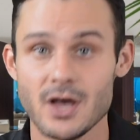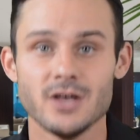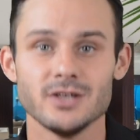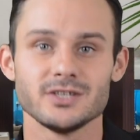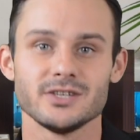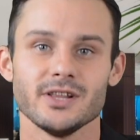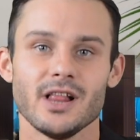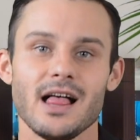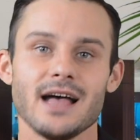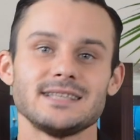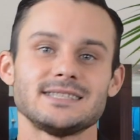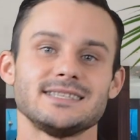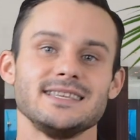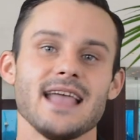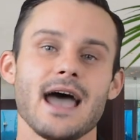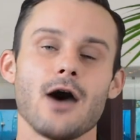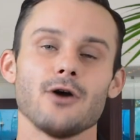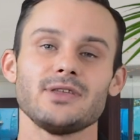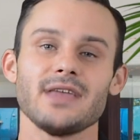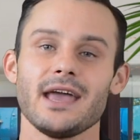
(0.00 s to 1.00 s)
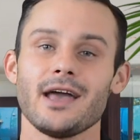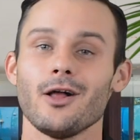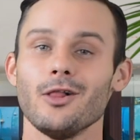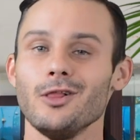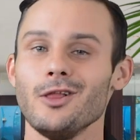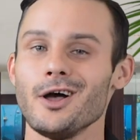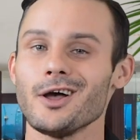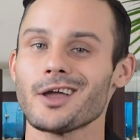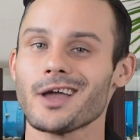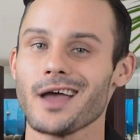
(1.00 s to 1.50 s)
So let's now take a
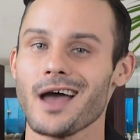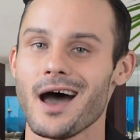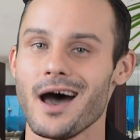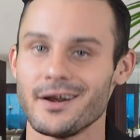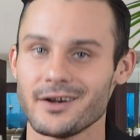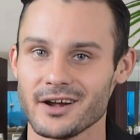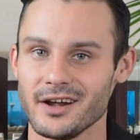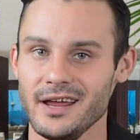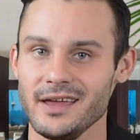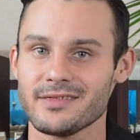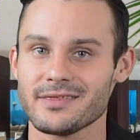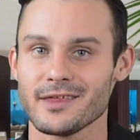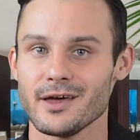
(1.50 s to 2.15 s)
look underneath